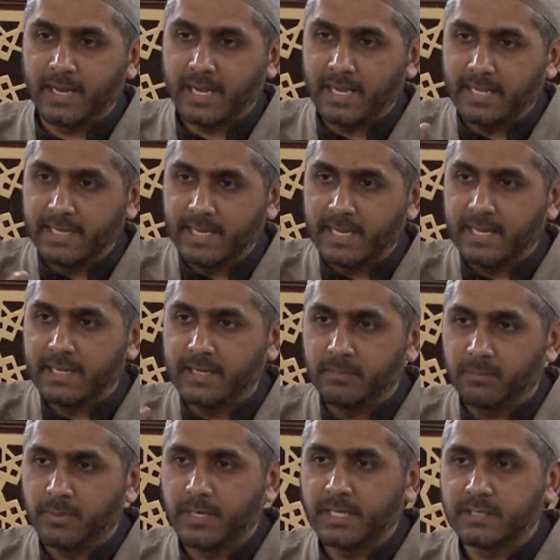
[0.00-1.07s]
haya in
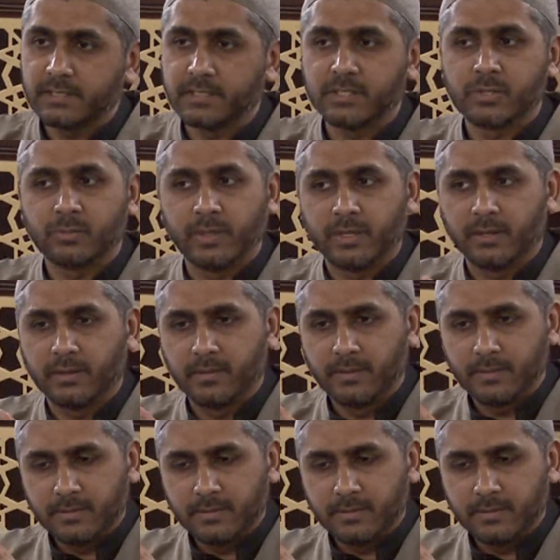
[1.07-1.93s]
places where